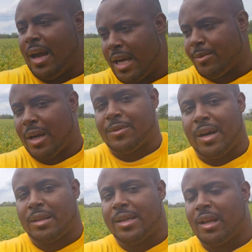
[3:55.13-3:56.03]
That's why I
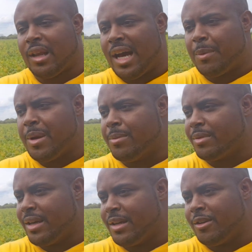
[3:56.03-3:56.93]
try to tell a lot of
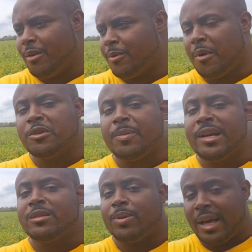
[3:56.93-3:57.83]
people that, you know, row
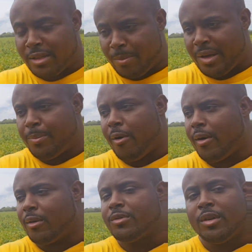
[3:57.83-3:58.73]
spacing plays a big
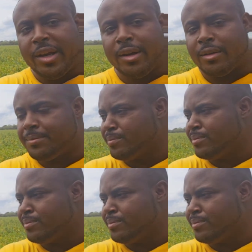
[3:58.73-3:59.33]
part on your yield.